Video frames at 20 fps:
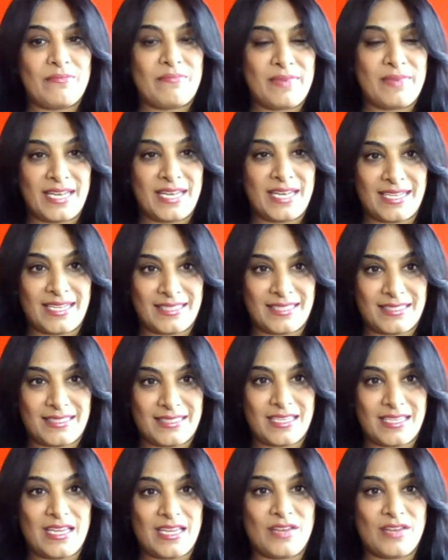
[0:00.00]
minutes.
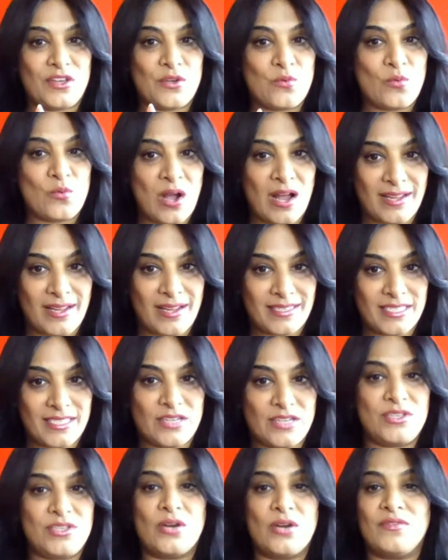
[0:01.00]
If you want.
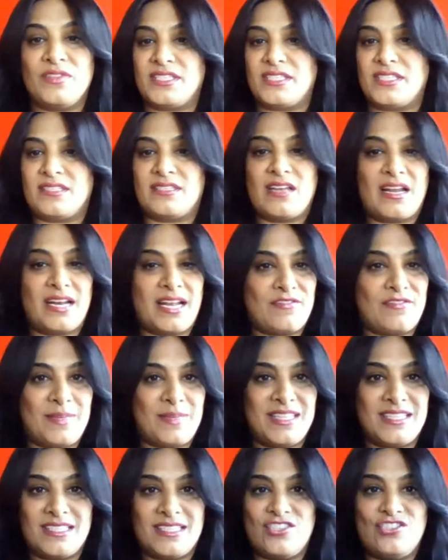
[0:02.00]
You don't, this does not have to be
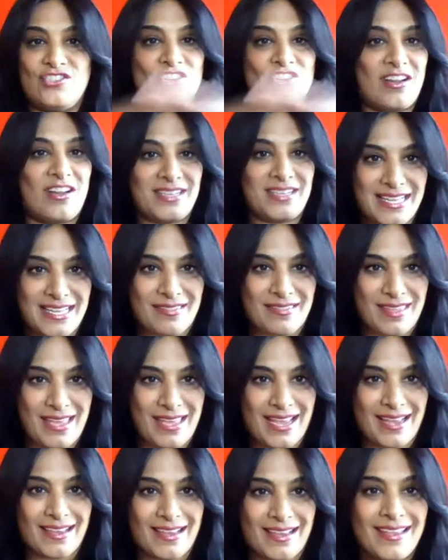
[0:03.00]
this daunting
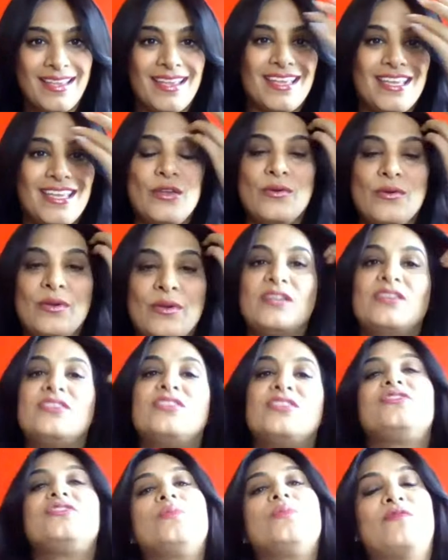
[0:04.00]
thing. You can
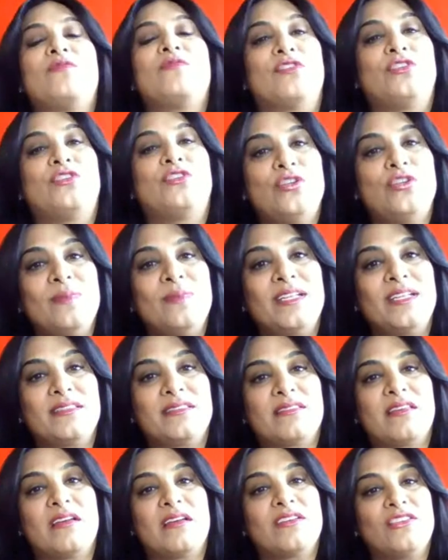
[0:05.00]
just do it for 2 minutes
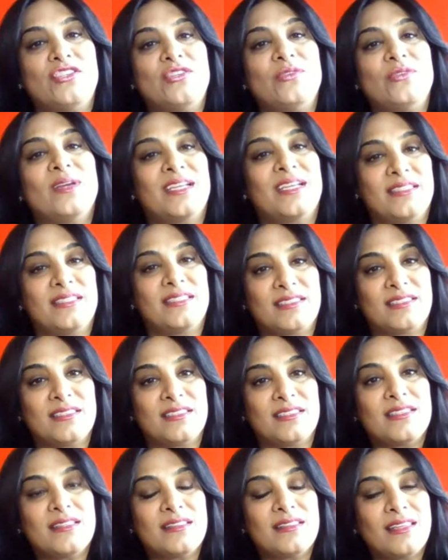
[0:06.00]
as long as you do it
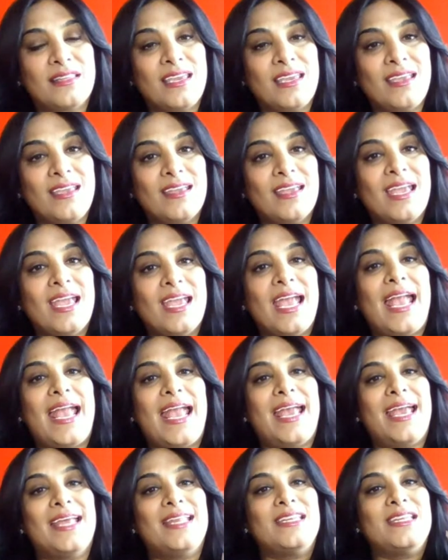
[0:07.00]
consistently.
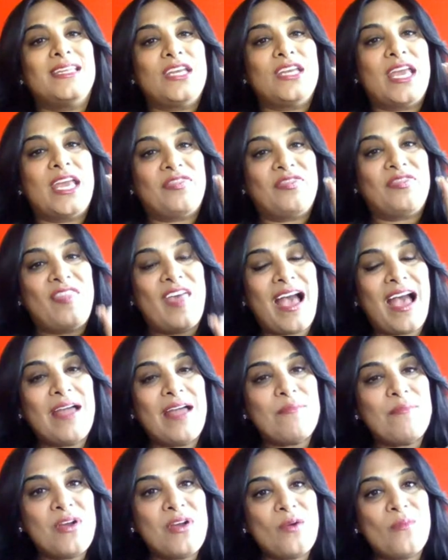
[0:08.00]
And at
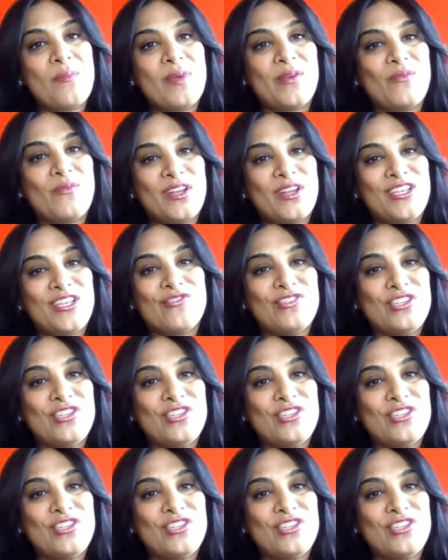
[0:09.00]
that moment when you're